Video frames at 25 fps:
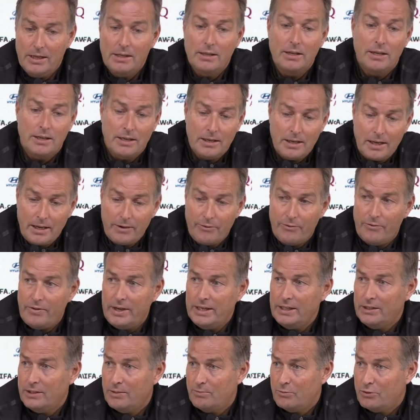and then they
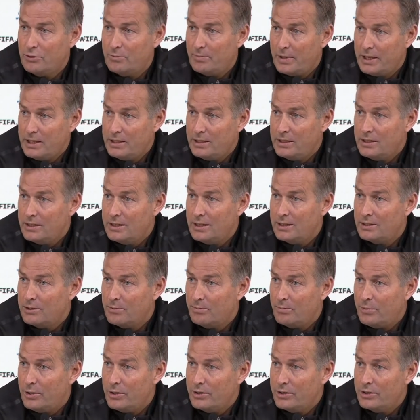find some spaces and
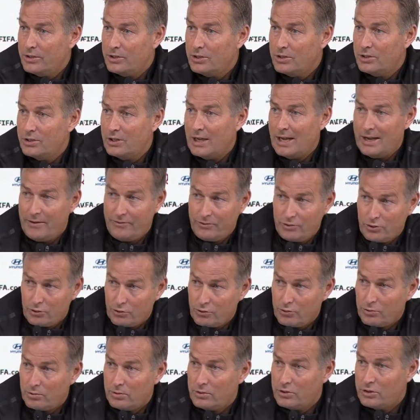some pockets after
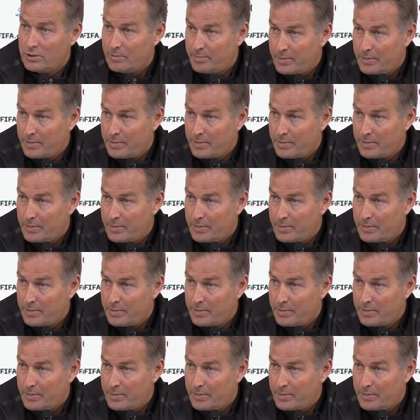duels.